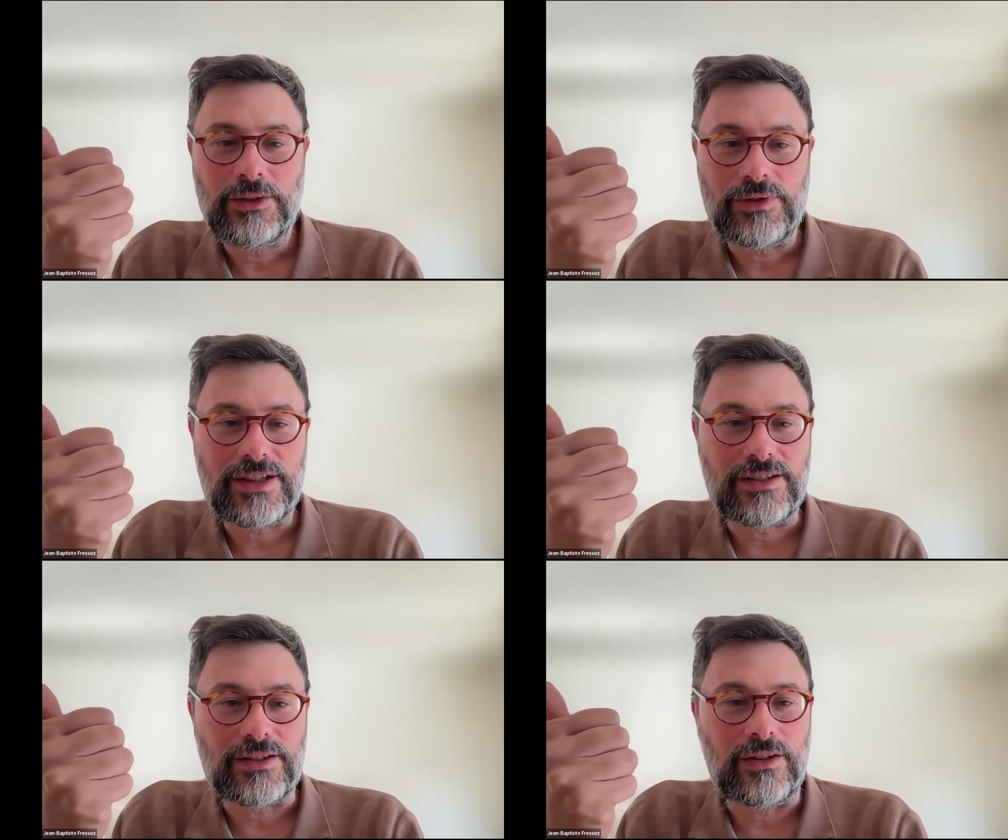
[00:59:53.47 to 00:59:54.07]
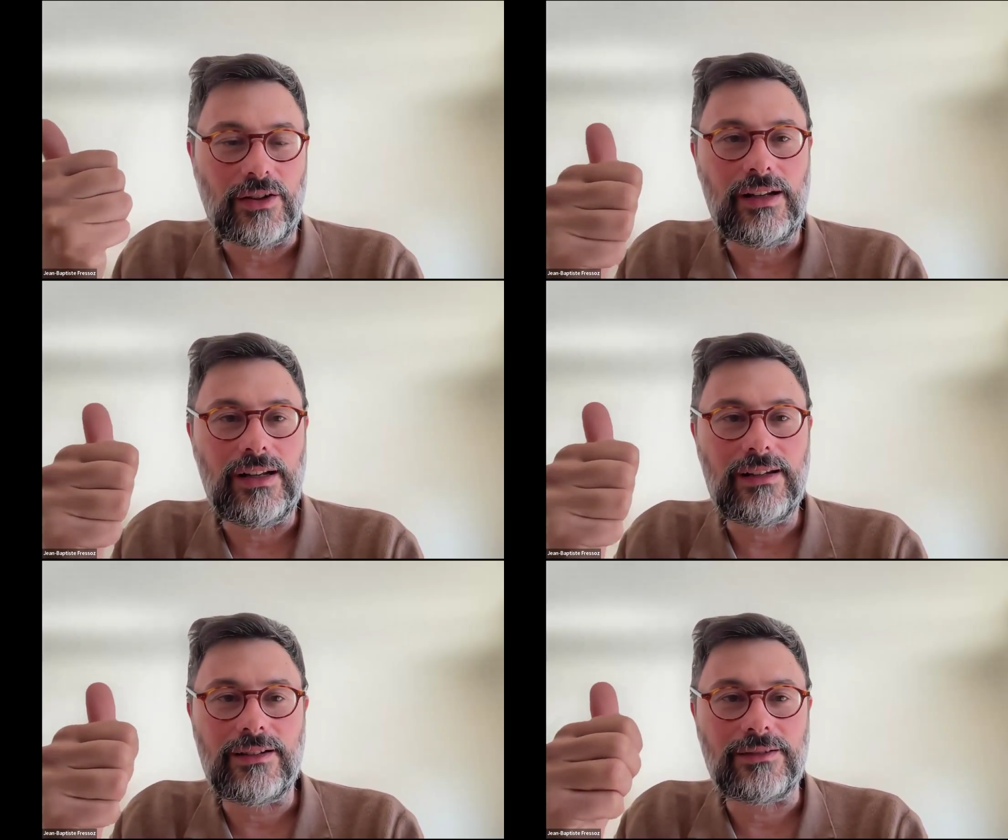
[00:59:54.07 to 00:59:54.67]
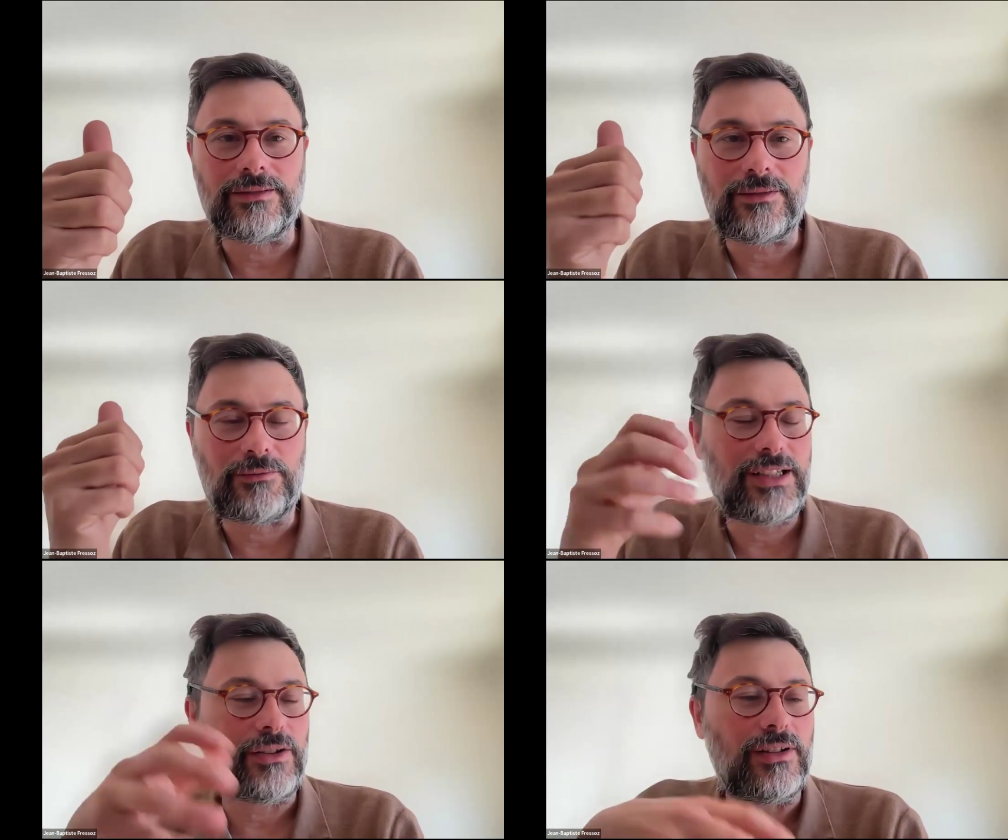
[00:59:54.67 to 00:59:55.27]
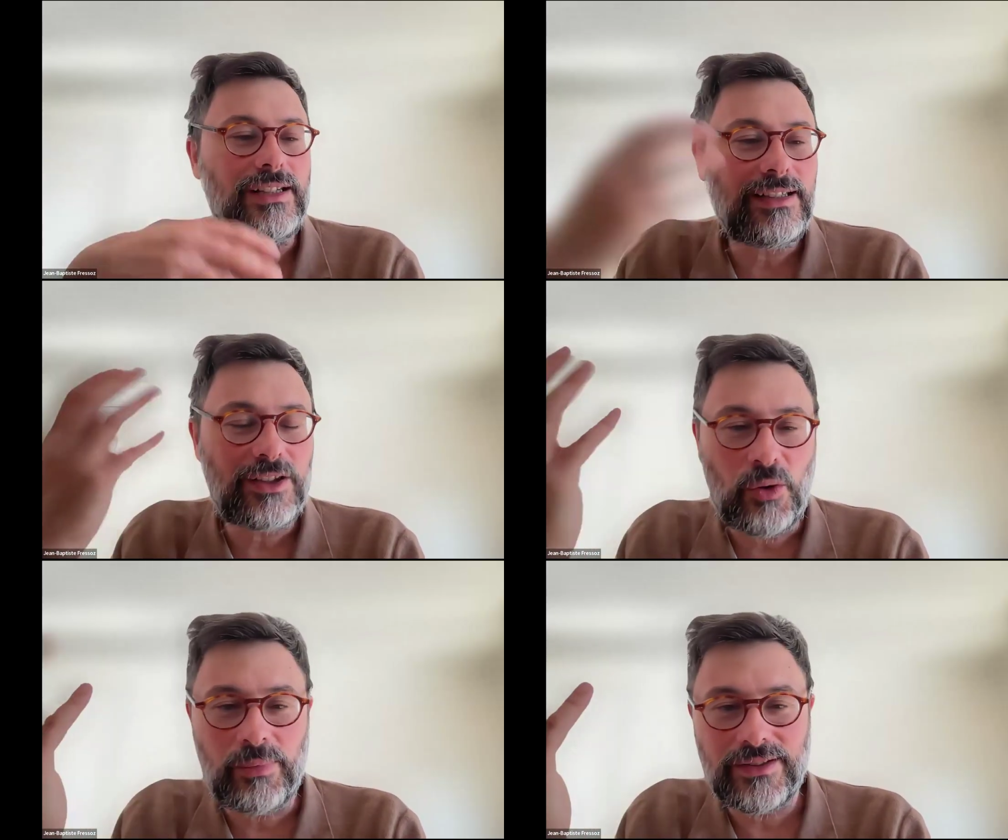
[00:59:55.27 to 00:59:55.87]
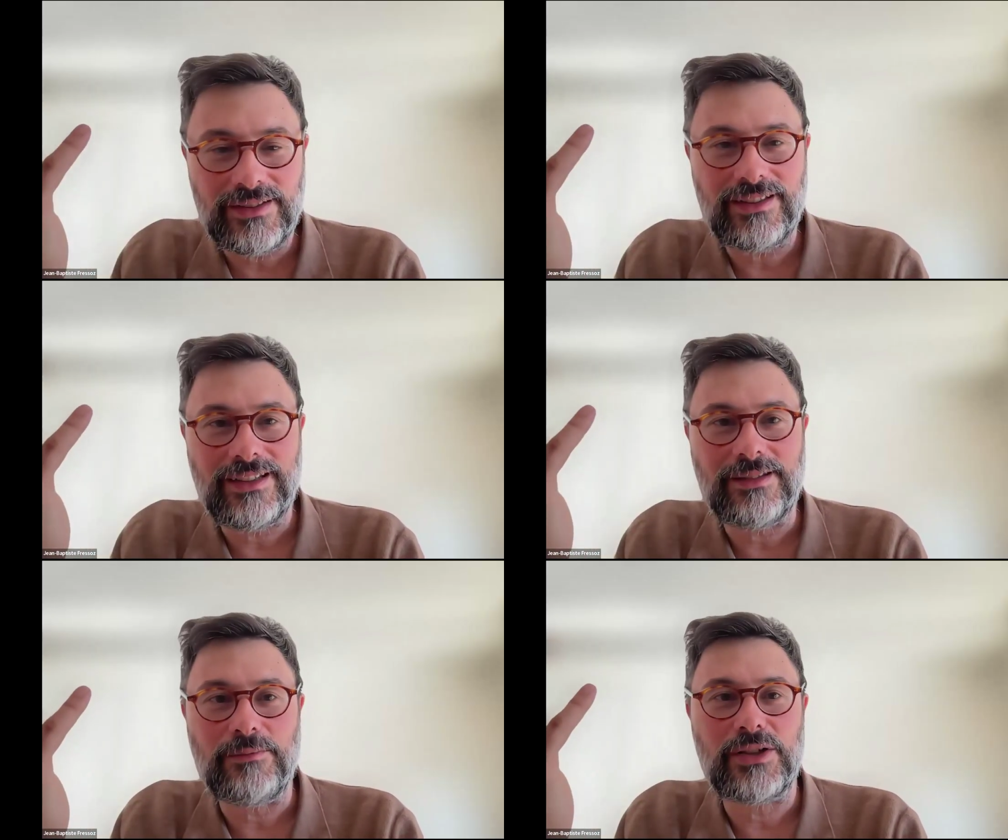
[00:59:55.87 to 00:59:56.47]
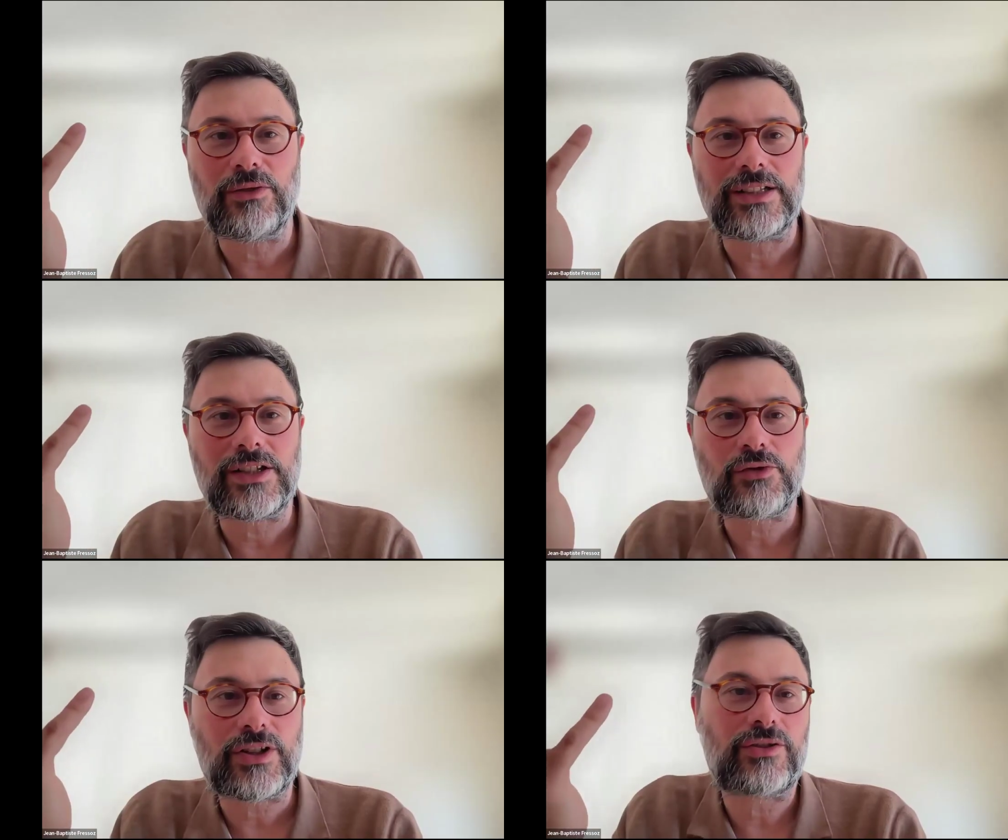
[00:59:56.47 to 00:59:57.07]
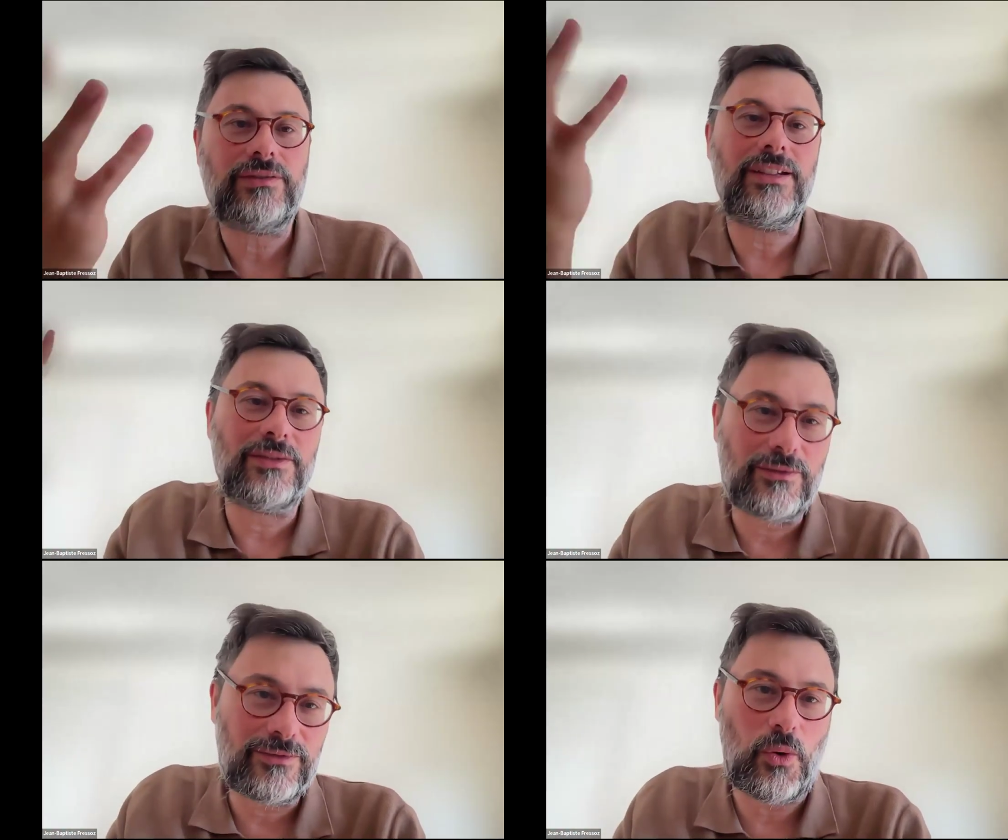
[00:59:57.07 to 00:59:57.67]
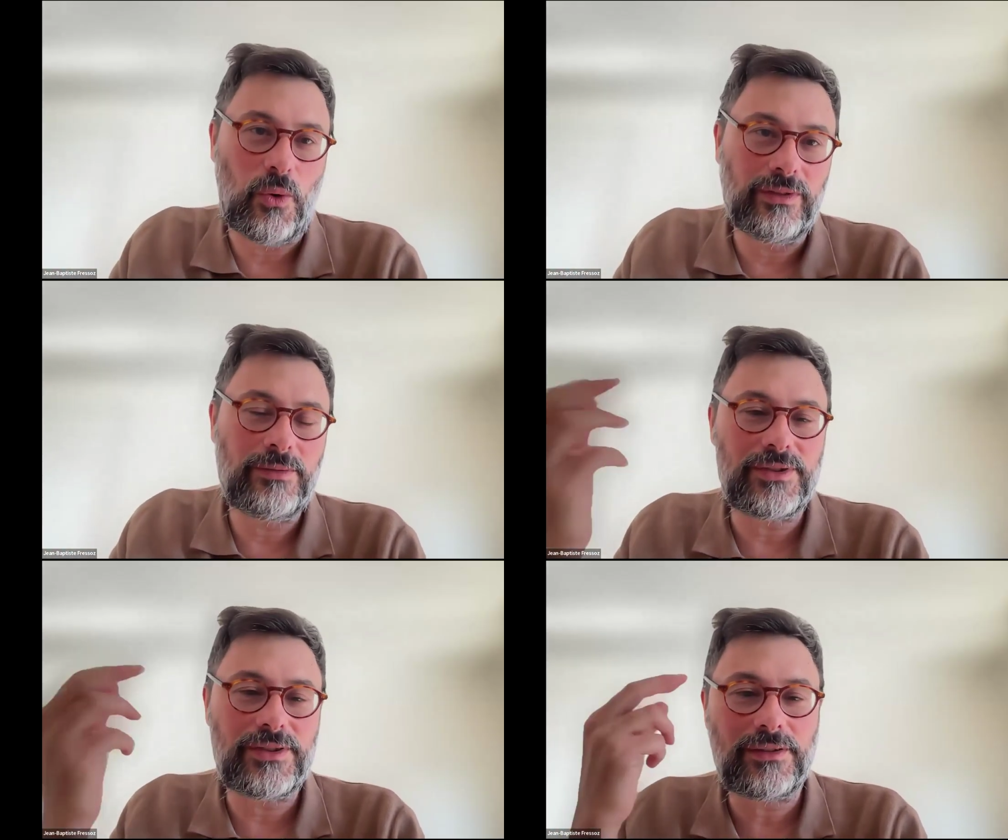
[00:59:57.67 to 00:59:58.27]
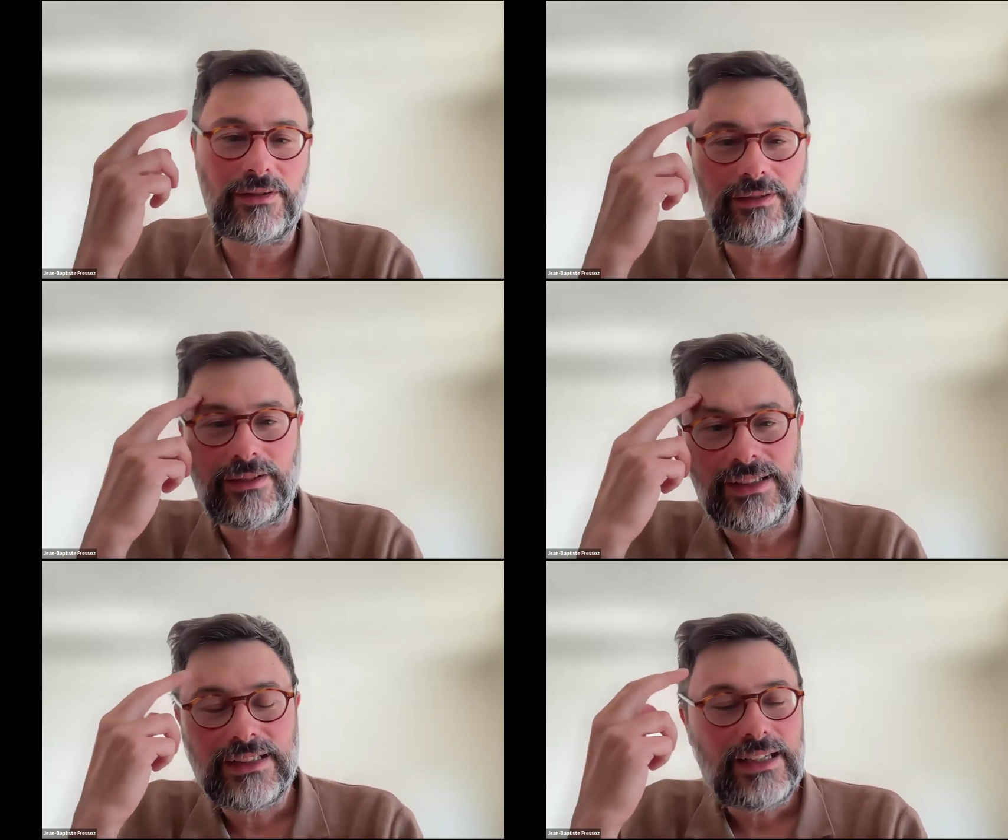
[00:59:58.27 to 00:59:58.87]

which is really a leading company in mineral extraction and of coal in particular.